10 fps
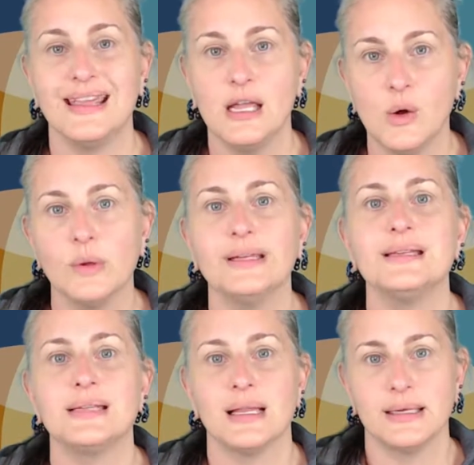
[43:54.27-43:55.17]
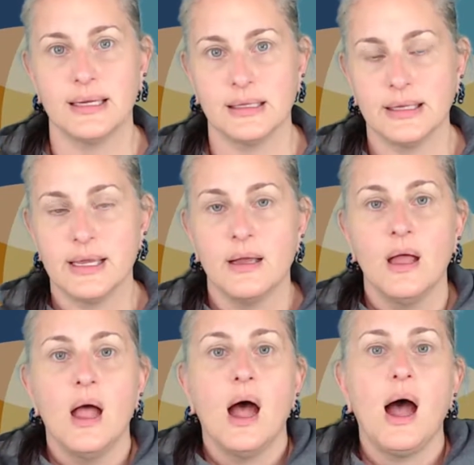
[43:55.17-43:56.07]
Equally delicately,
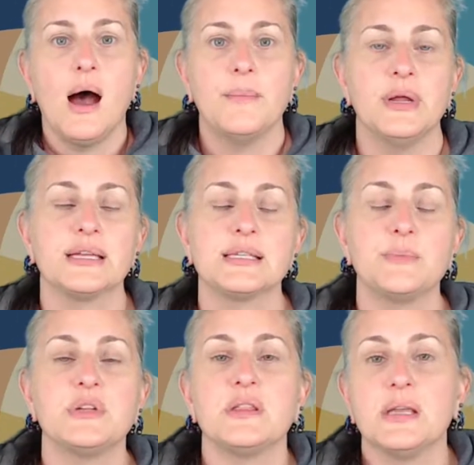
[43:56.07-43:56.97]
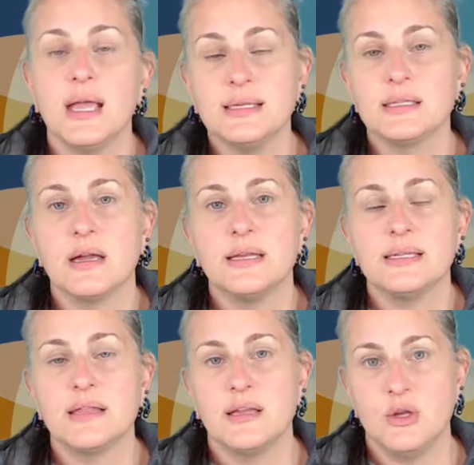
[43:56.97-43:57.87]
except in the case studies,
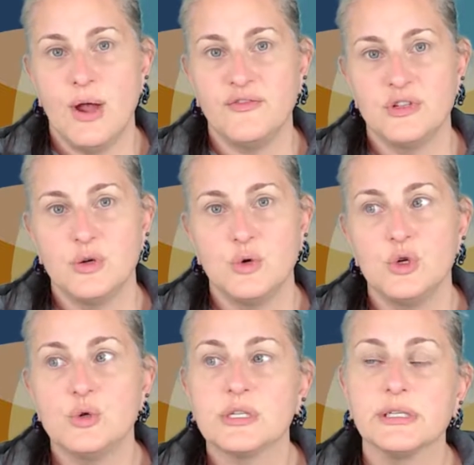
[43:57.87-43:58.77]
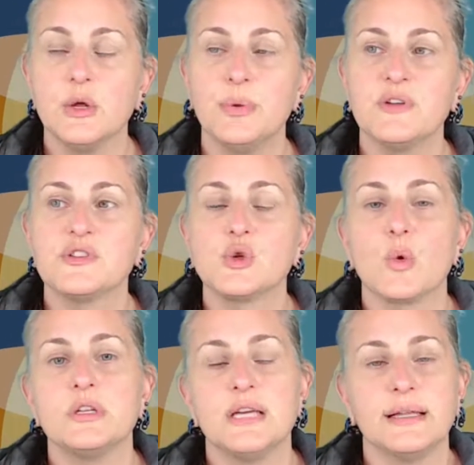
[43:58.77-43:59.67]
I think you have to use a little bit of
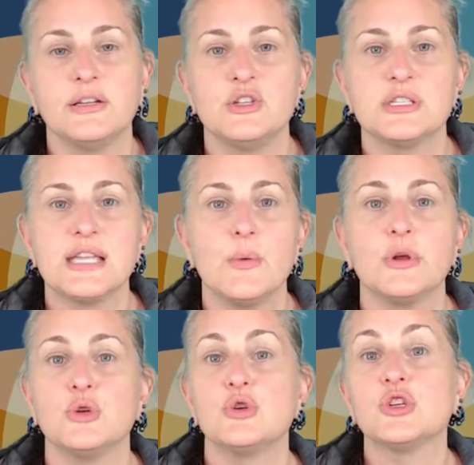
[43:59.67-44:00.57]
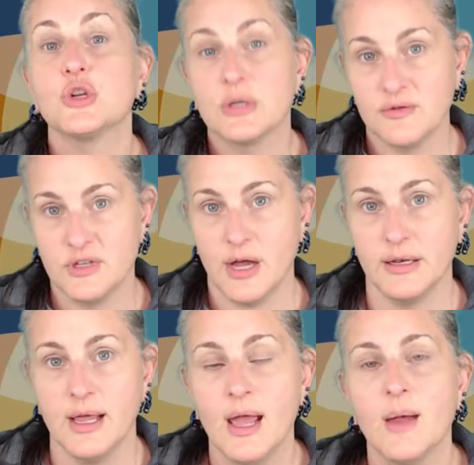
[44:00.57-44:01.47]
storytelling to say what you should have done.